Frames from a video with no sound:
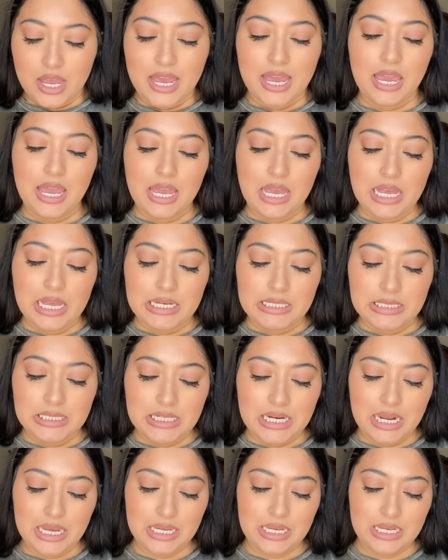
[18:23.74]
And
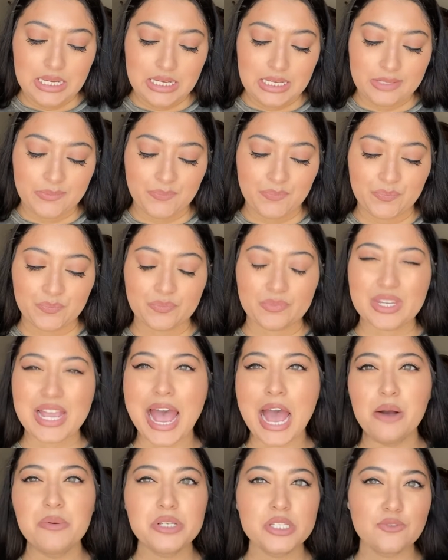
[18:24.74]

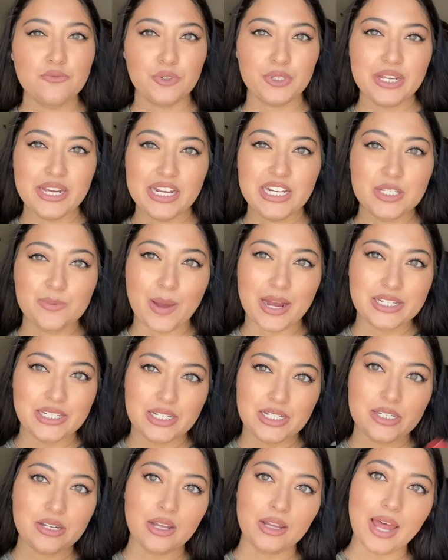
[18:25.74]
I was fully
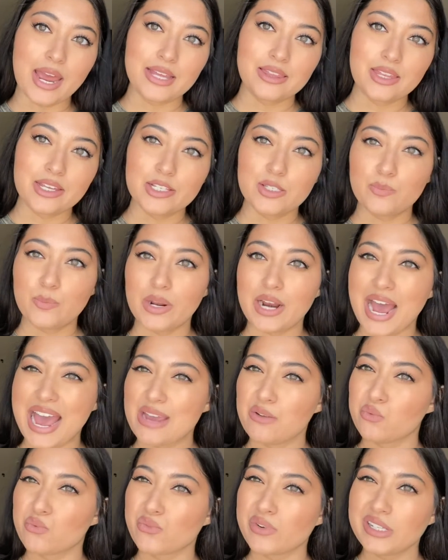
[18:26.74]
expecting to like this, but I
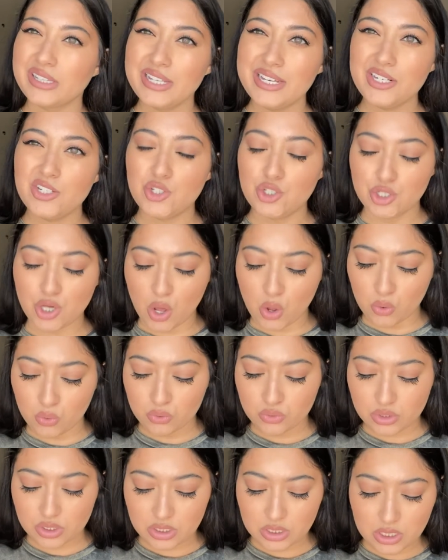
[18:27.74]
really
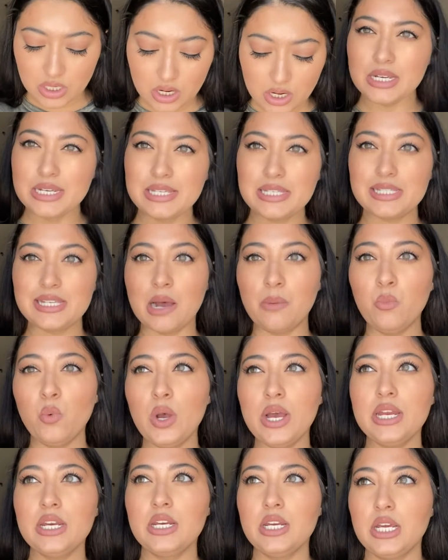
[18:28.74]
don't.
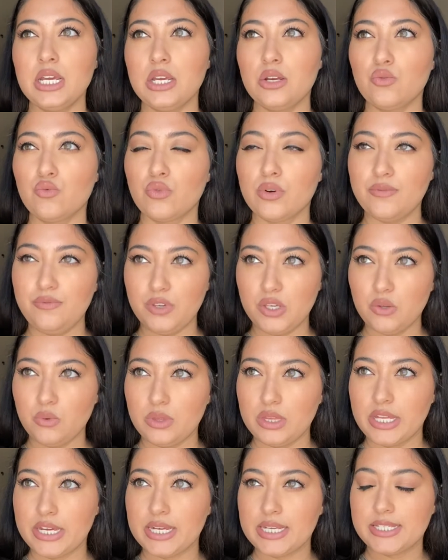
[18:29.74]
Someone
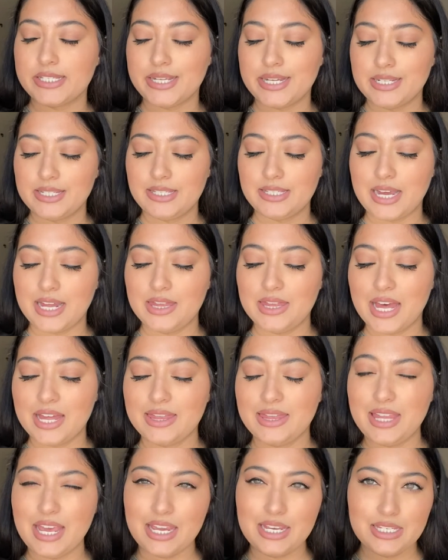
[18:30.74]
reviewed this and said
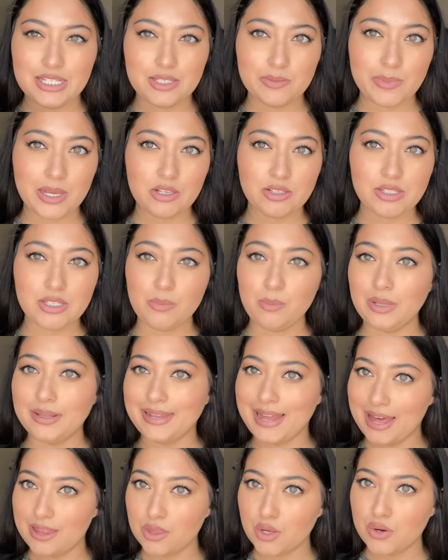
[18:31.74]
that they smell some
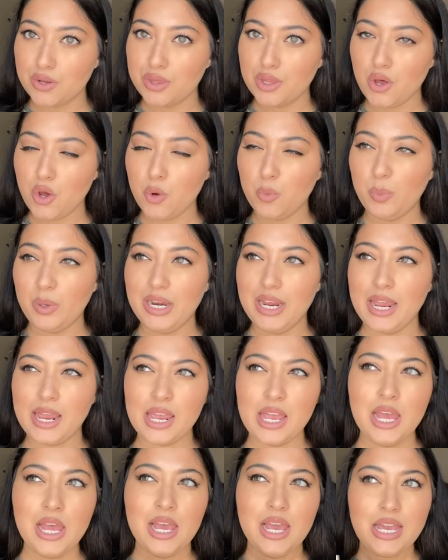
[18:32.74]
leather in the
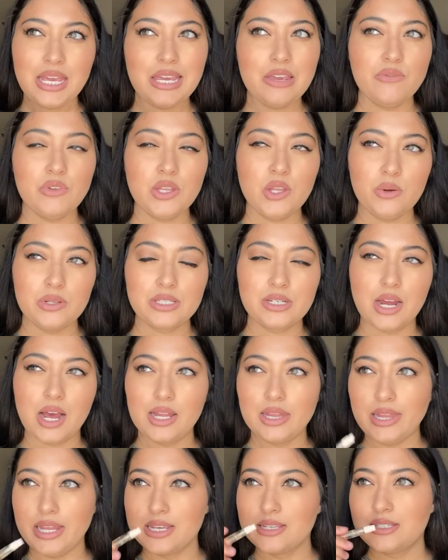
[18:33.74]
opening, even though it's
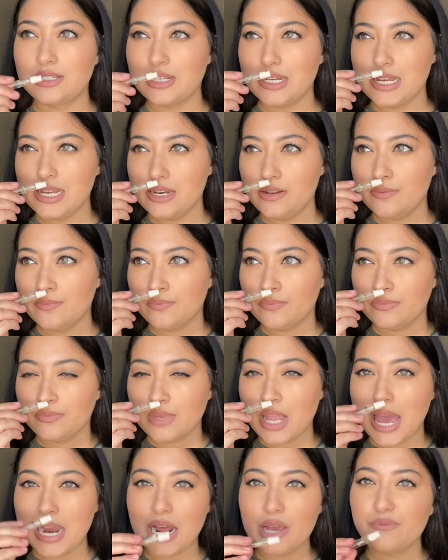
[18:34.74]
not listed.
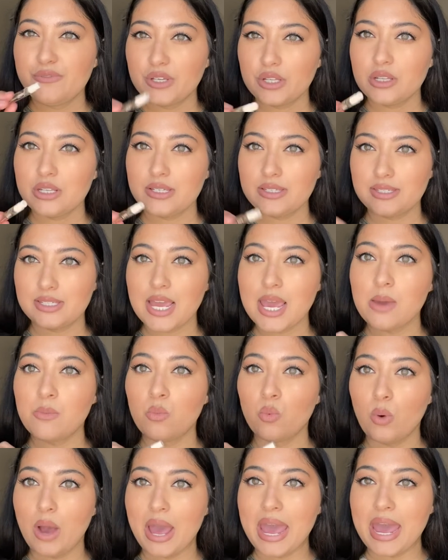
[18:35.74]
And I feel the
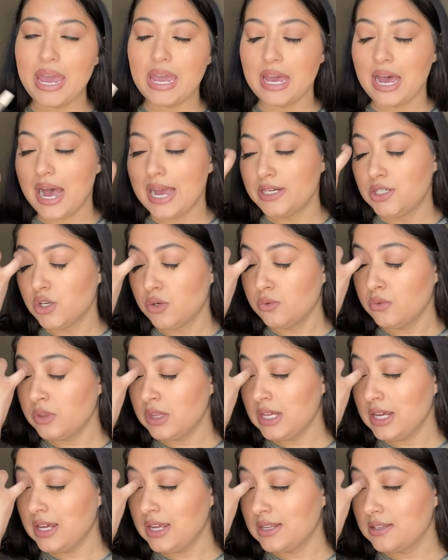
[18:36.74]
same way. I don't
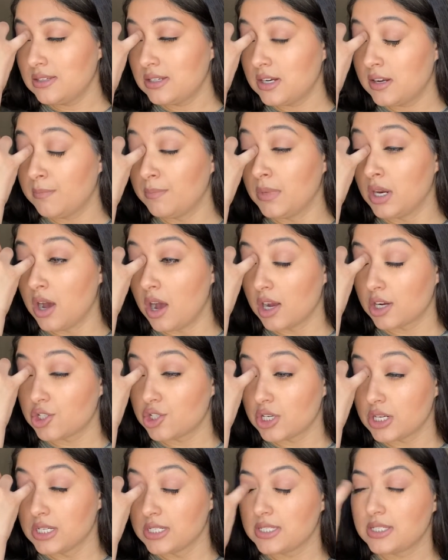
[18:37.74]
think it's an
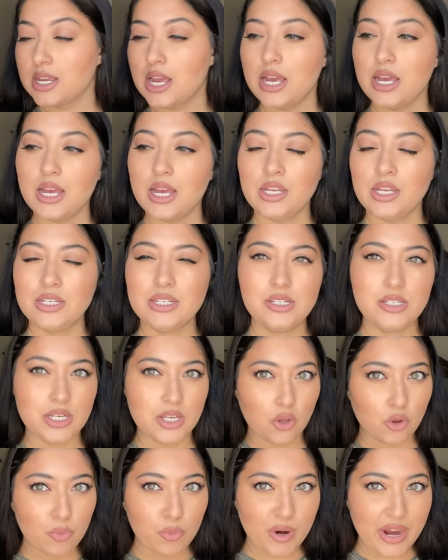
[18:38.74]
obnoxious
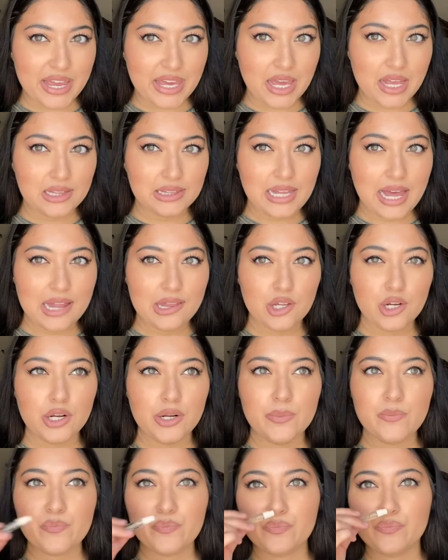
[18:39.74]
deal-breaking
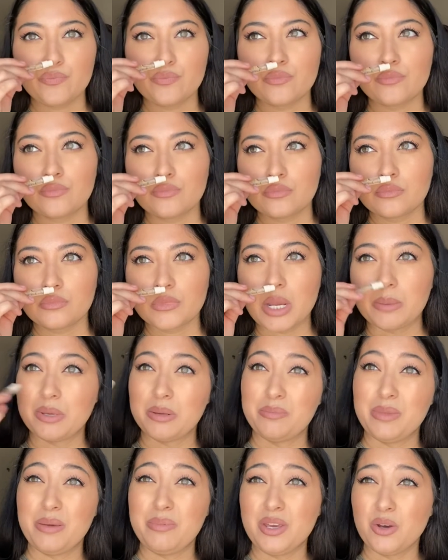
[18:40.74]
leather. I
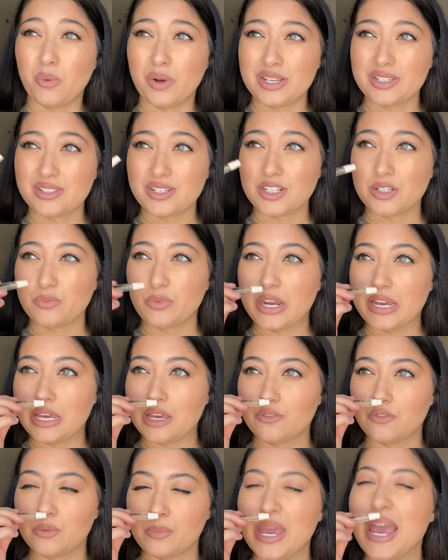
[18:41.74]
mean, maybe it was
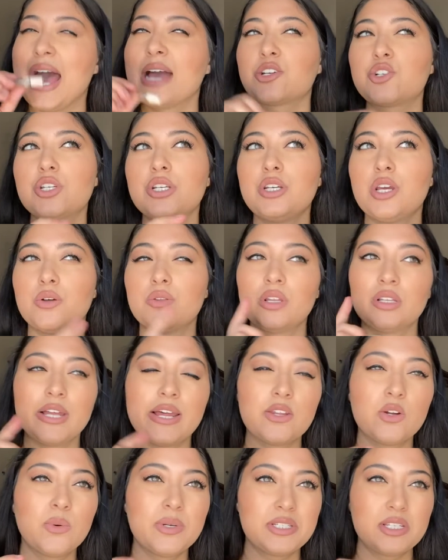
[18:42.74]
deal-breaking for me. Actually, no, the
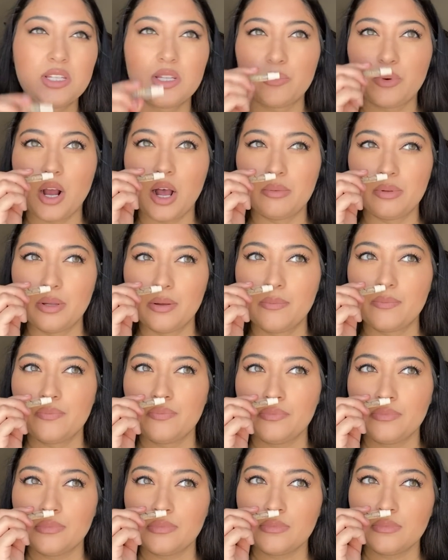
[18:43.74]
leather wasn't the problem.
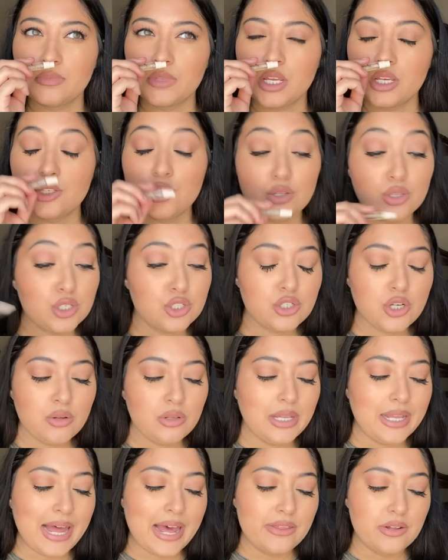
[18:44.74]
So there's no
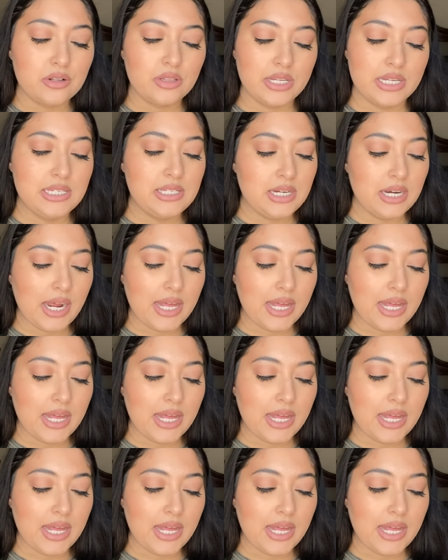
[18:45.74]
leather listed.